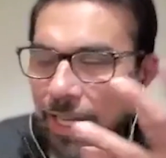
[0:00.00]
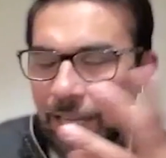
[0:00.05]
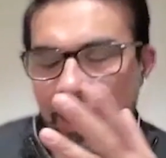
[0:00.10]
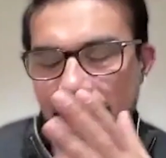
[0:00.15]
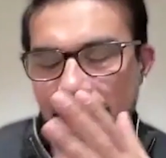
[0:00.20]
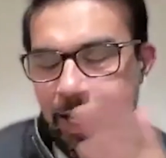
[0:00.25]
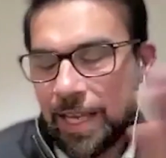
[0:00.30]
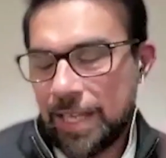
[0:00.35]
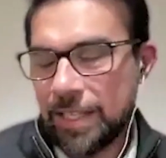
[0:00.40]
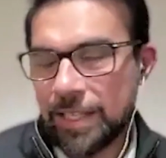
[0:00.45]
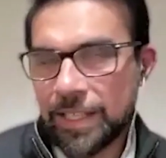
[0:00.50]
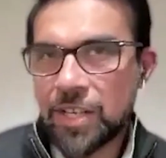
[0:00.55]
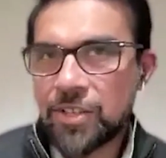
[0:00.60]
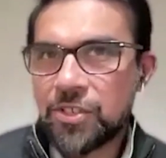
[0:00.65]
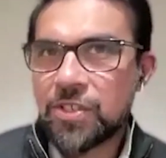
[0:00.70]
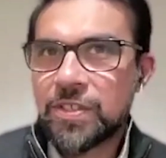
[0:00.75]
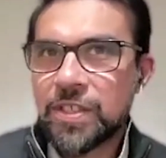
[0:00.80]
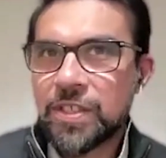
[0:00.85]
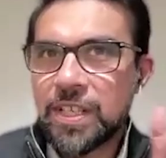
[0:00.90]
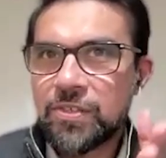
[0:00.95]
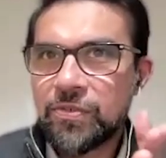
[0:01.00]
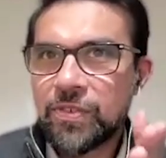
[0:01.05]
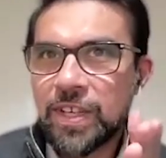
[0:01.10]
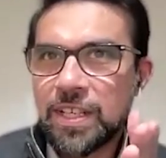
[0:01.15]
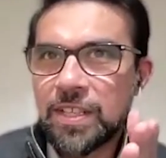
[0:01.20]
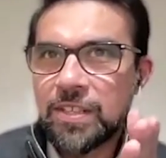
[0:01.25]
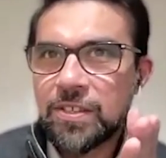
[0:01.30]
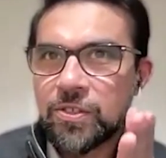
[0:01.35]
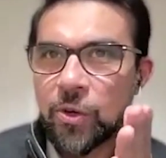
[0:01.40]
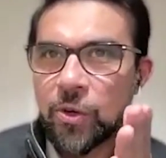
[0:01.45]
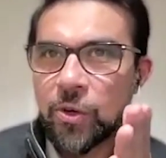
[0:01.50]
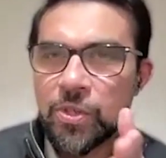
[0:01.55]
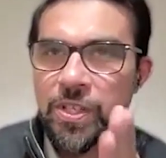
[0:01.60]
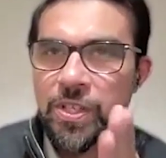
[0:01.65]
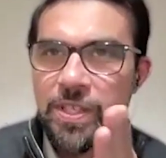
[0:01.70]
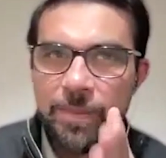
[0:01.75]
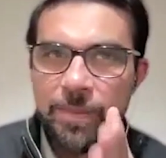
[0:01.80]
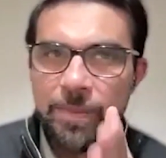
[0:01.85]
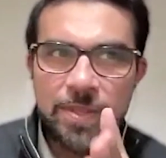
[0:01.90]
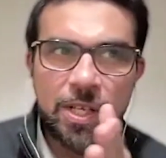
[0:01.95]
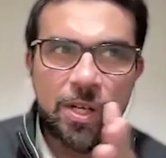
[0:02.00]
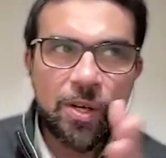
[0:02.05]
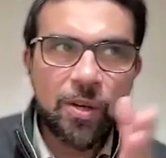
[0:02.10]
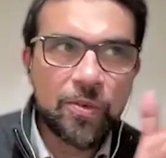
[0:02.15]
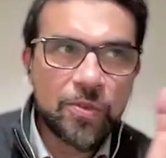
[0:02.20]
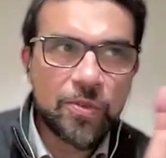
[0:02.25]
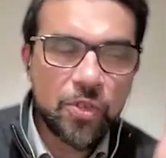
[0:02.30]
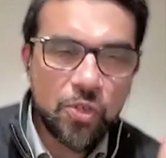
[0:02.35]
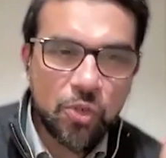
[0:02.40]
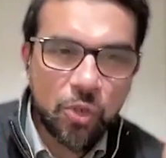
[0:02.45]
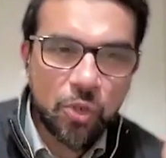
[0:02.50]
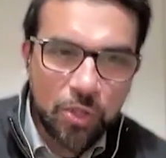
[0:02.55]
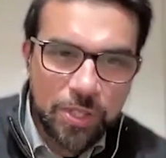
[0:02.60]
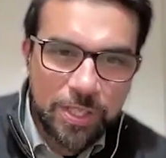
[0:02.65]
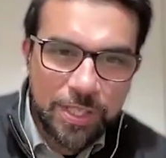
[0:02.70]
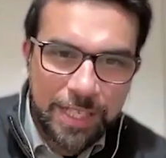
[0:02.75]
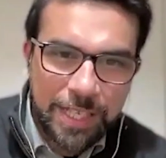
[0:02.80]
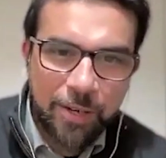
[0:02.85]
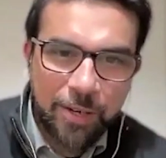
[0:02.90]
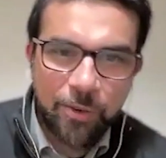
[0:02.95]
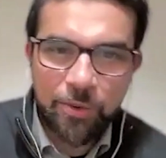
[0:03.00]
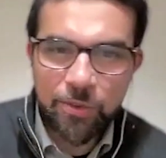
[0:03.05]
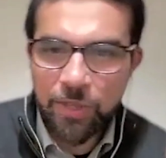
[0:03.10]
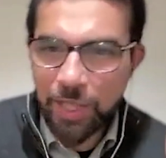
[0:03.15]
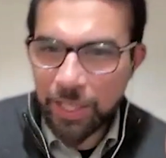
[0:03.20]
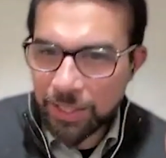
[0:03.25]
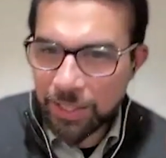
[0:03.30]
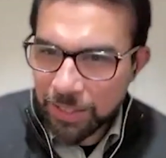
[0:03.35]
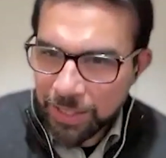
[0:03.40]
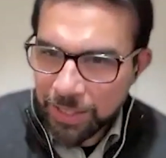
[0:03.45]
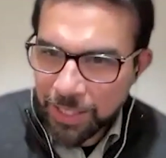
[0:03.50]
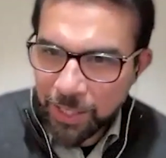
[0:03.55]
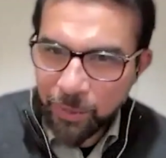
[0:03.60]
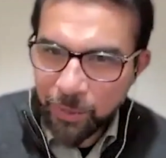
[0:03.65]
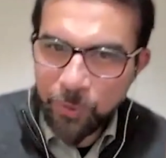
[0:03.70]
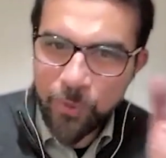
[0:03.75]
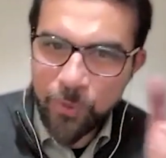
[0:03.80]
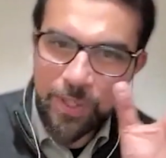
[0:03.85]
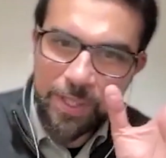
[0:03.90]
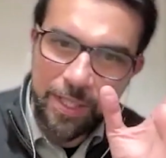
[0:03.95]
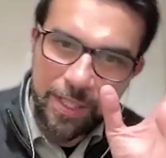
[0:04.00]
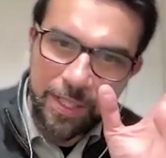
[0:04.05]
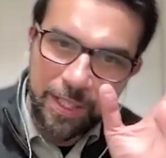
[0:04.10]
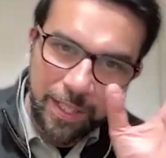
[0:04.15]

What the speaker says: allegations that Israeli soldiers themselves shot down and killed